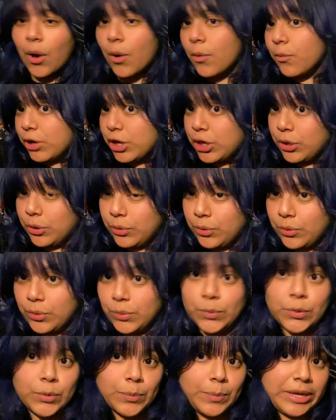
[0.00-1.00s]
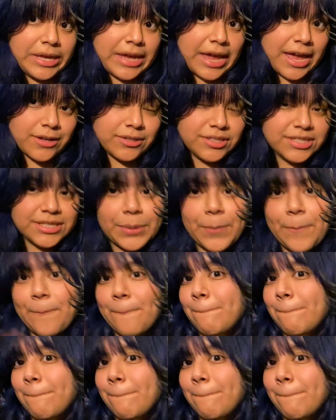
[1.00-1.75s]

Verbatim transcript: Ryuk will be out.